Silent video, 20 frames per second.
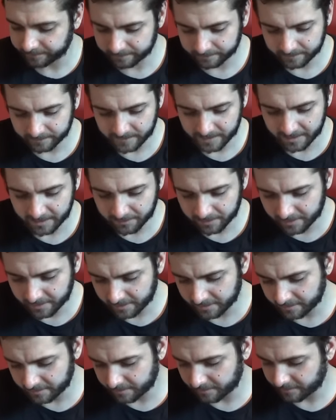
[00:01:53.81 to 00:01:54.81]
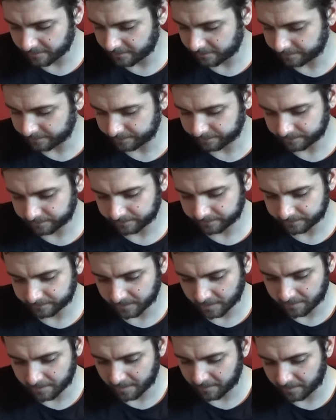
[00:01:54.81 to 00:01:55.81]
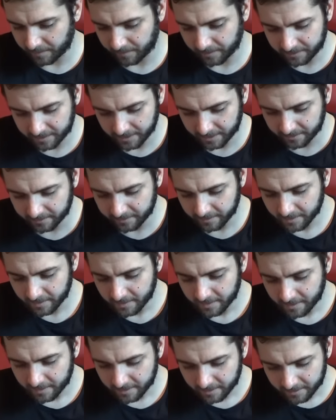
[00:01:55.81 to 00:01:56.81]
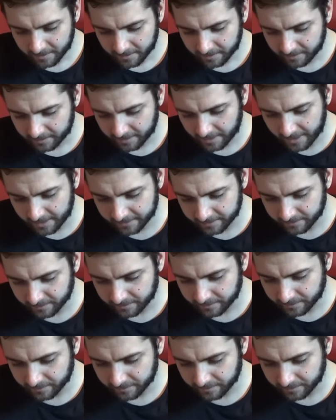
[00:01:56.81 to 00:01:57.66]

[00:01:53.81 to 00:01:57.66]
Is that what it is? Bear me 1 second. Azog's